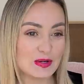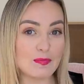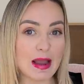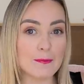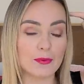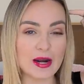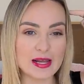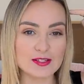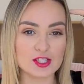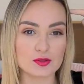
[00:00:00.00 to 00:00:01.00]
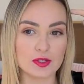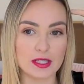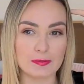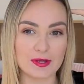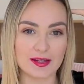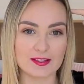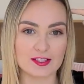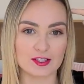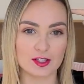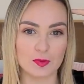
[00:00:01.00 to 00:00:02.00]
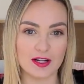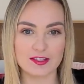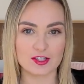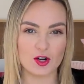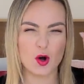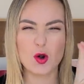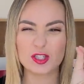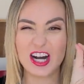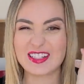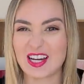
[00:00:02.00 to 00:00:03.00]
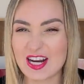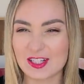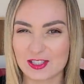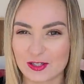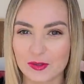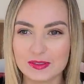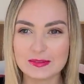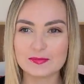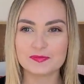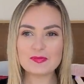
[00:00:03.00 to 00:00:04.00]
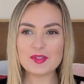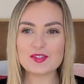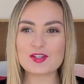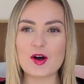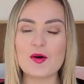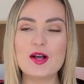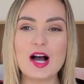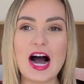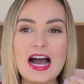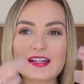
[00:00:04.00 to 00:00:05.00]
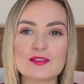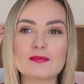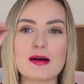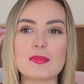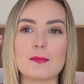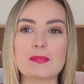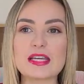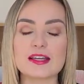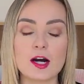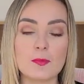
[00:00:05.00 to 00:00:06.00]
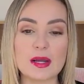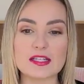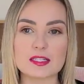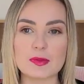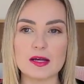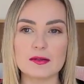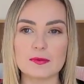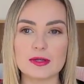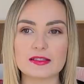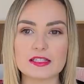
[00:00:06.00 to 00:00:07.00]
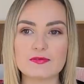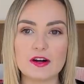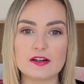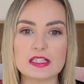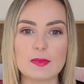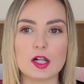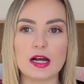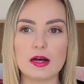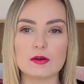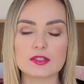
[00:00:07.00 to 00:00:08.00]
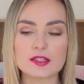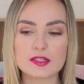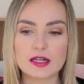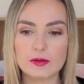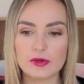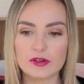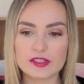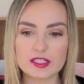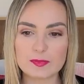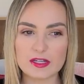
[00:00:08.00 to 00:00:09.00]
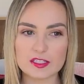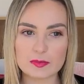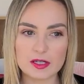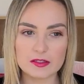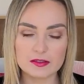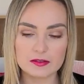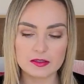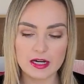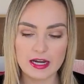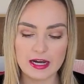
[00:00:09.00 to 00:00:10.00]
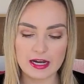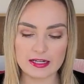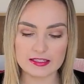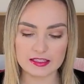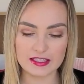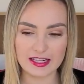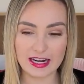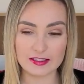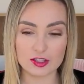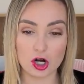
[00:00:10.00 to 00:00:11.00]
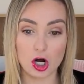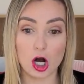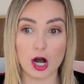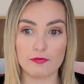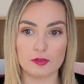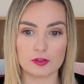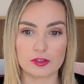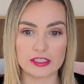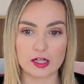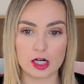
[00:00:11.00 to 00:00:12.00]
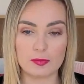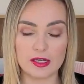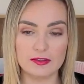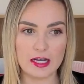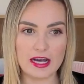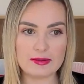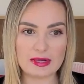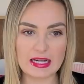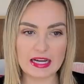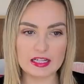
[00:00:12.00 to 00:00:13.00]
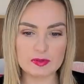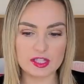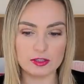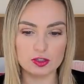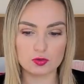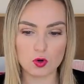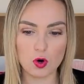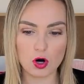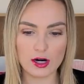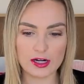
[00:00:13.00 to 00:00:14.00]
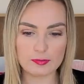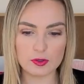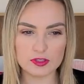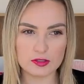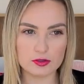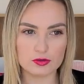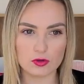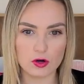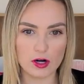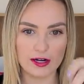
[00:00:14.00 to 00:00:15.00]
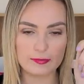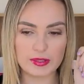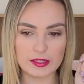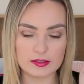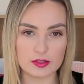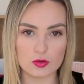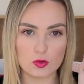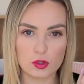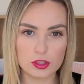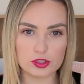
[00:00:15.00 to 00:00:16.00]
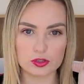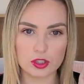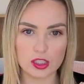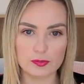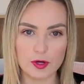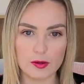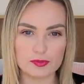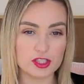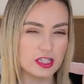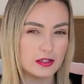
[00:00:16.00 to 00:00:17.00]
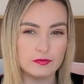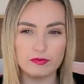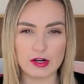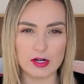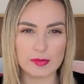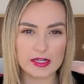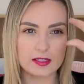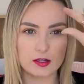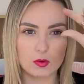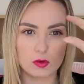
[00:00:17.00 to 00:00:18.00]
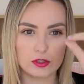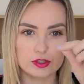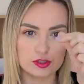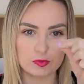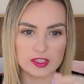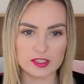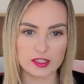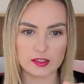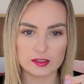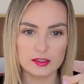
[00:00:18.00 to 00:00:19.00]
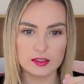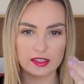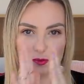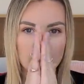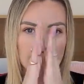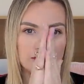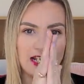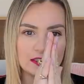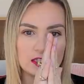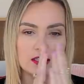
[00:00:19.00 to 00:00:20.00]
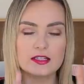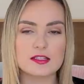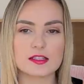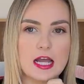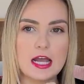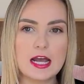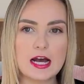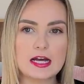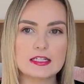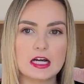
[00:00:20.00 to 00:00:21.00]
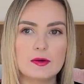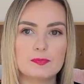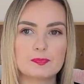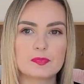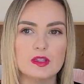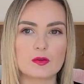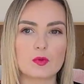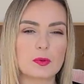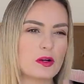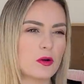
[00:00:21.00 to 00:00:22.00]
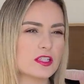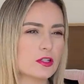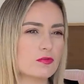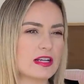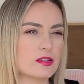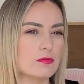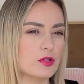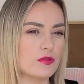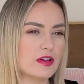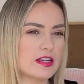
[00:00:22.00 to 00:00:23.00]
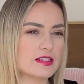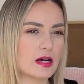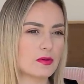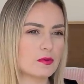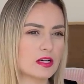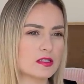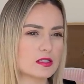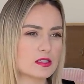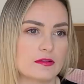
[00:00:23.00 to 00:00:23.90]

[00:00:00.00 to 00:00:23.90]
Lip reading: My brain just really picks the good ones to hold on tight to. So I can remember being in our basement. We had this very small house and we were in this basement and it had this awful green carpet, and my candy was in a drawer, and I pulled out the drawer and I picked this orange lollipop, just like very basic orange with a stick, like one of the flat lollies. And were we going to go rent a movie? Is that what it was?